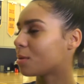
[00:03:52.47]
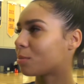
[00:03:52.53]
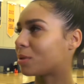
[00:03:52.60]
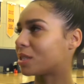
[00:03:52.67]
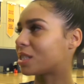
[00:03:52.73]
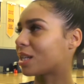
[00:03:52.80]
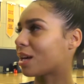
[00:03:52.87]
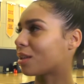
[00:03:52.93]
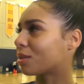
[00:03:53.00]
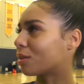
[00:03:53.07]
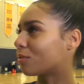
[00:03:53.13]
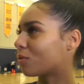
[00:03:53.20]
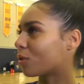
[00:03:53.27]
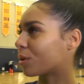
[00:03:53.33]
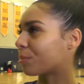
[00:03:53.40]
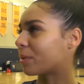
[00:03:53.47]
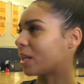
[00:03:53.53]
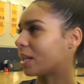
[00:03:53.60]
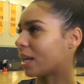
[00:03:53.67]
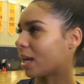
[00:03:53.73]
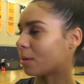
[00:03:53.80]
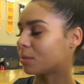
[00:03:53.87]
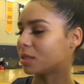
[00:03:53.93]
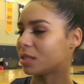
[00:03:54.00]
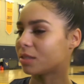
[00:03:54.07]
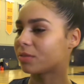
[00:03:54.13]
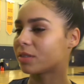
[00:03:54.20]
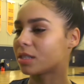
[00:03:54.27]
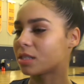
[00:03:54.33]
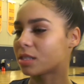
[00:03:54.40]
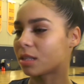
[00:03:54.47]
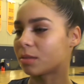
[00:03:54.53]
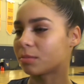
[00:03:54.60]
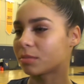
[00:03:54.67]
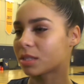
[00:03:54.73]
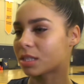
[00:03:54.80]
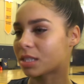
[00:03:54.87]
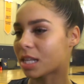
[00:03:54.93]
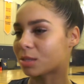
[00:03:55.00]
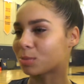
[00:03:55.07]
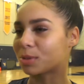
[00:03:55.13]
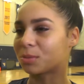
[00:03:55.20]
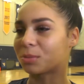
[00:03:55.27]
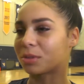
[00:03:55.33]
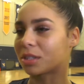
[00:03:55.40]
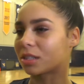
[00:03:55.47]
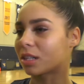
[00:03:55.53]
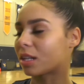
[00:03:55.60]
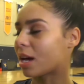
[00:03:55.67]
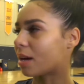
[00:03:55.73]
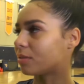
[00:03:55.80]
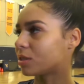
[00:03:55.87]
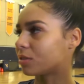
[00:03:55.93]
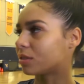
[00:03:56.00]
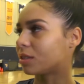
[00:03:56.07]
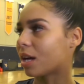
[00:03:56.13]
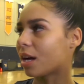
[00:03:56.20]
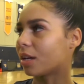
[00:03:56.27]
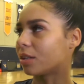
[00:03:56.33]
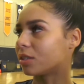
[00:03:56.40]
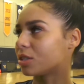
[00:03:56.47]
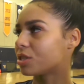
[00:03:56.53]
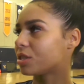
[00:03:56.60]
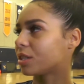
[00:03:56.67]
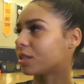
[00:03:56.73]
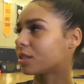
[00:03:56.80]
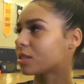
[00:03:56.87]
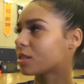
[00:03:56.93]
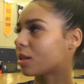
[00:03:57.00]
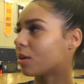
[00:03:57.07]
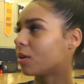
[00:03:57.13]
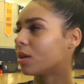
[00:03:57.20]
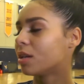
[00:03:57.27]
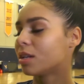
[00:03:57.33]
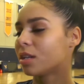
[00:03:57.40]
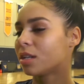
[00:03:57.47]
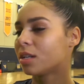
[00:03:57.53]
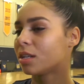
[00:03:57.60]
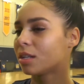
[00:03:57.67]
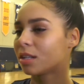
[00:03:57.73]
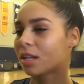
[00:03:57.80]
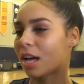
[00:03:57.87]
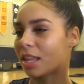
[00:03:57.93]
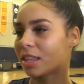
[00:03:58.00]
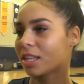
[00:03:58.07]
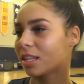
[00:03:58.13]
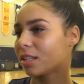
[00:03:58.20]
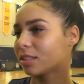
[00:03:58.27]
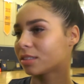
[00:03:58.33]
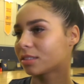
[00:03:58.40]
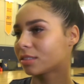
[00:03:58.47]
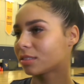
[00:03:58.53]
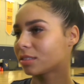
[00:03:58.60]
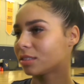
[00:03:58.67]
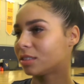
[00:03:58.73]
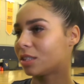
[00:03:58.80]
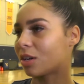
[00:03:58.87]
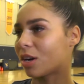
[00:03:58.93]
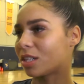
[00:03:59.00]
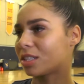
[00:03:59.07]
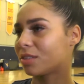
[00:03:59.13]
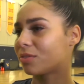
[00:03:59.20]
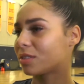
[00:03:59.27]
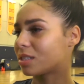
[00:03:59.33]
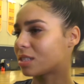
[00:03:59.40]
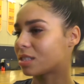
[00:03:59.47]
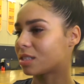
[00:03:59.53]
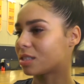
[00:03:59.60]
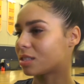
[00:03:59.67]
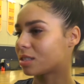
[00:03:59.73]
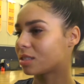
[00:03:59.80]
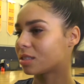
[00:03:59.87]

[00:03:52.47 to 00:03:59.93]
put together a 40 minute game of defense because um, that's what we're going to have to rely on this year. So I think, you know, our defense is